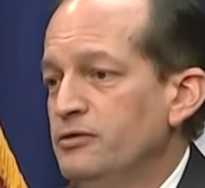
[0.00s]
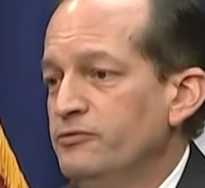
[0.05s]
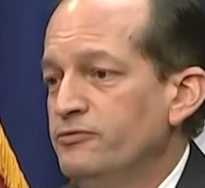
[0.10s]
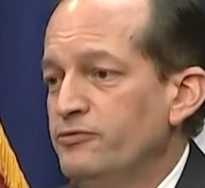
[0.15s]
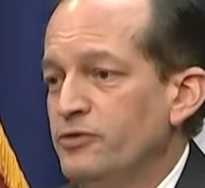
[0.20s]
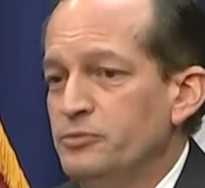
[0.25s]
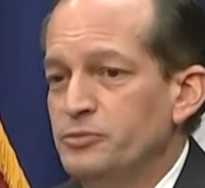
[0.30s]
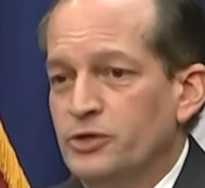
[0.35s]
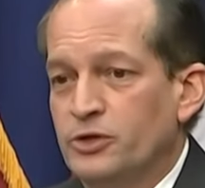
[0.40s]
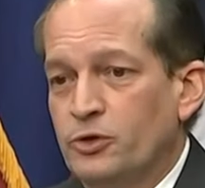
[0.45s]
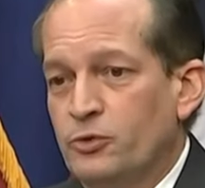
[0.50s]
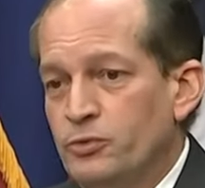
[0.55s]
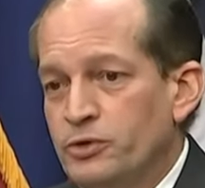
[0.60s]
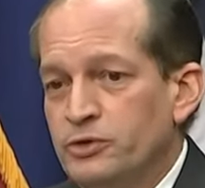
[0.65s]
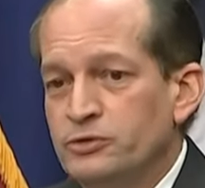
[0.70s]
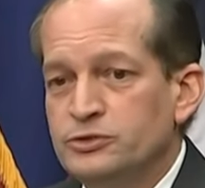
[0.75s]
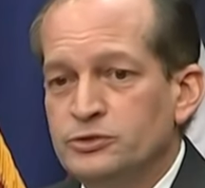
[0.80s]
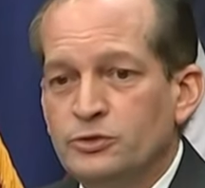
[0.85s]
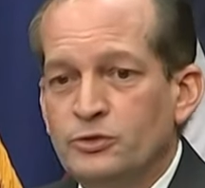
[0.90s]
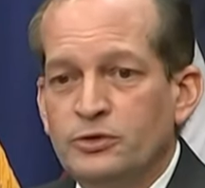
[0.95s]
from the
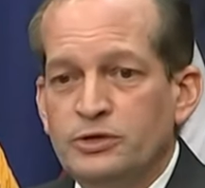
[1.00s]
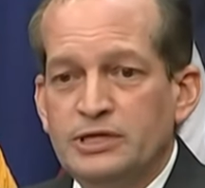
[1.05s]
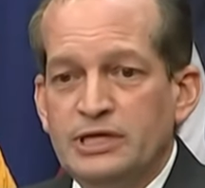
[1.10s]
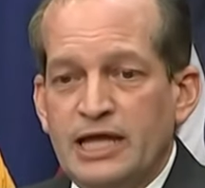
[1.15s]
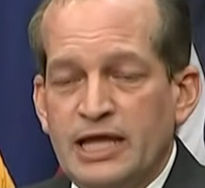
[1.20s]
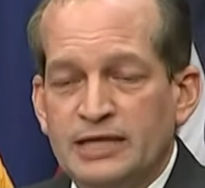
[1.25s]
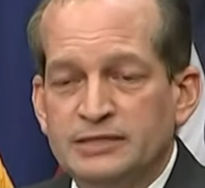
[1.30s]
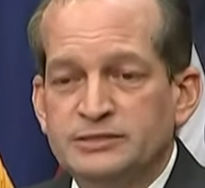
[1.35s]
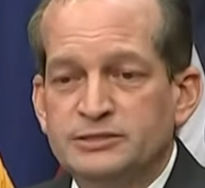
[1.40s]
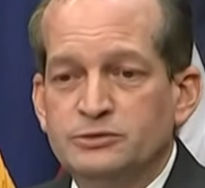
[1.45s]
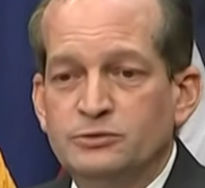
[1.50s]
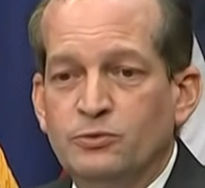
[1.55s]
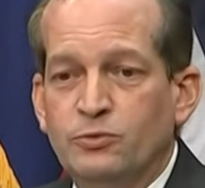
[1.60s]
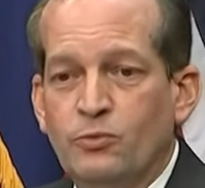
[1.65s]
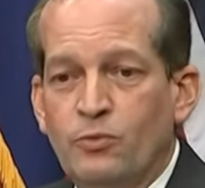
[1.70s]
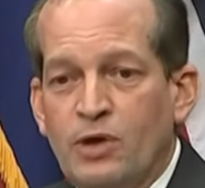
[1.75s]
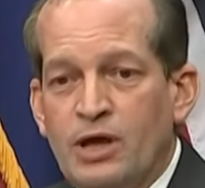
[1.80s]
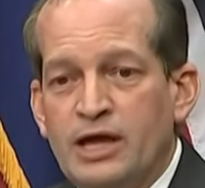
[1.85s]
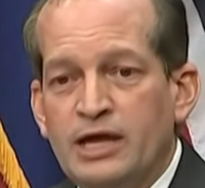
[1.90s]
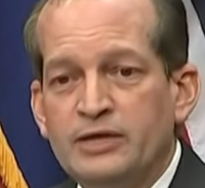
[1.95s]
career attorney as to
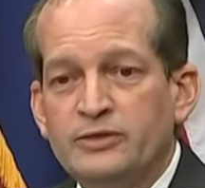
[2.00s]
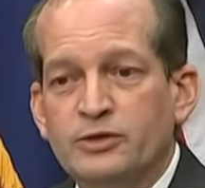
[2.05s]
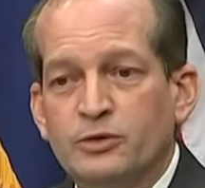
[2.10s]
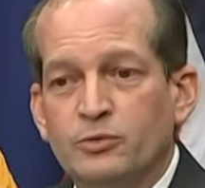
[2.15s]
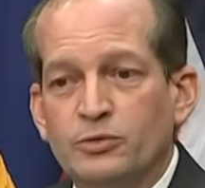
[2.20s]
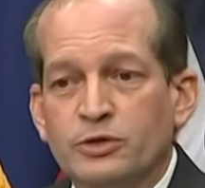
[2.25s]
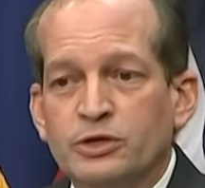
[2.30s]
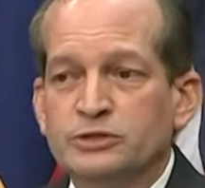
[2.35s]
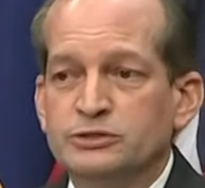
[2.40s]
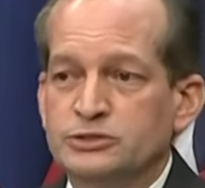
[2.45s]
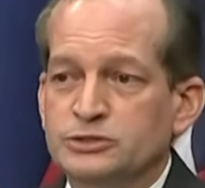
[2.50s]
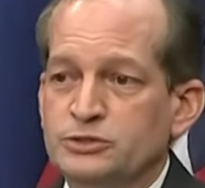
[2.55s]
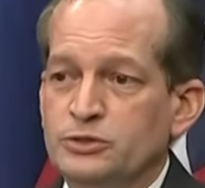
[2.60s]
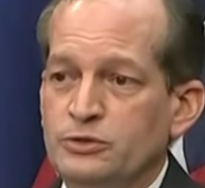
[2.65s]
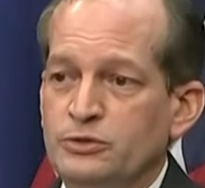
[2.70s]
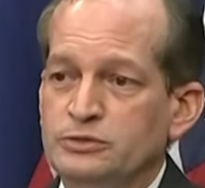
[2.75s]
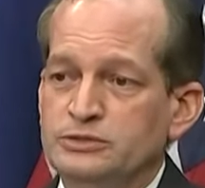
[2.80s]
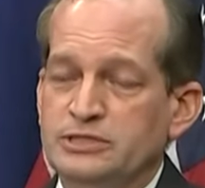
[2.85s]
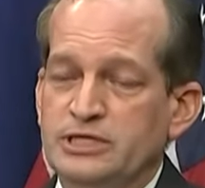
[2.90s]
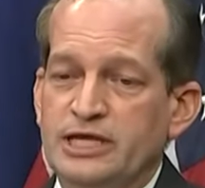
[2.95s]
why there were
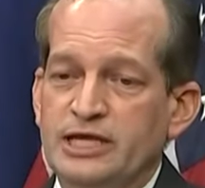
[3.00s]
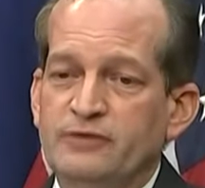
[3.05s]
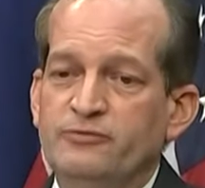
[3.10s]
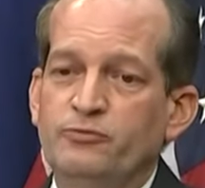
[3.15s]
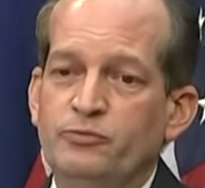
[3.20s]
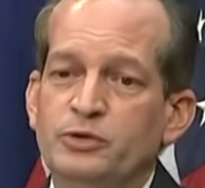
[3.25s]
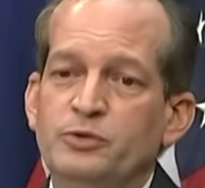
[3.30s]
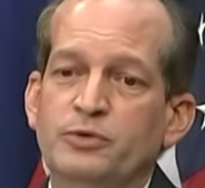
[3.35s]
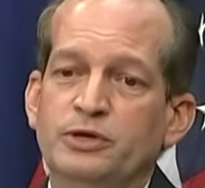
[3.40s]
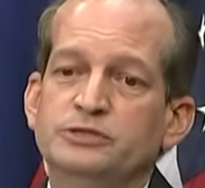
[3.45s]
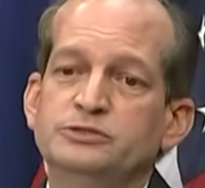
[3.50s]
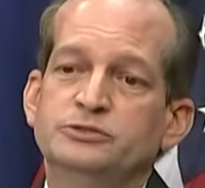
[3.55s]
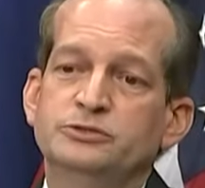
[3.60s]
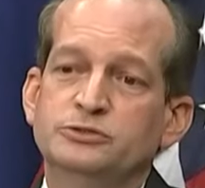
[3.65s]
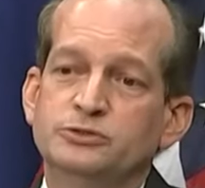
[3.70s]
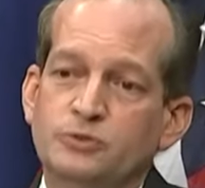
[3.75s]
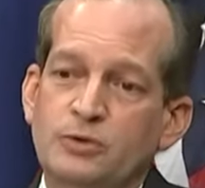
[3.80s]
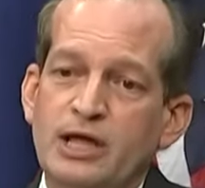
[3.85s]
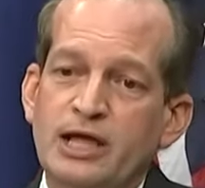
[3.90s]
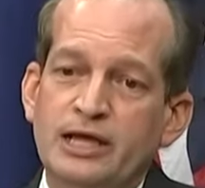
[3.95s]
concerns. If we went to
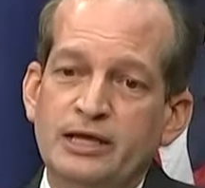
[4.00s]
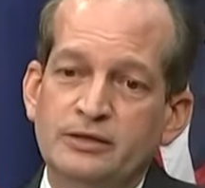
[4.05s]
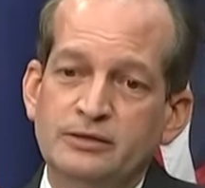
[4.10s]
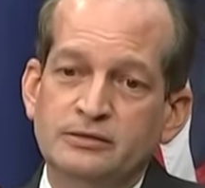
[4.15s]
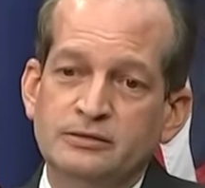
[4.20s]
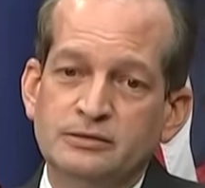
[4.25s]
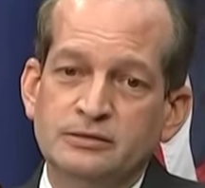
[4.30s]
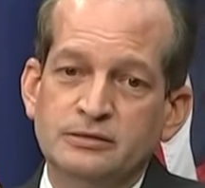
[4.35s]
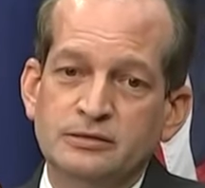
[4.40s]
trial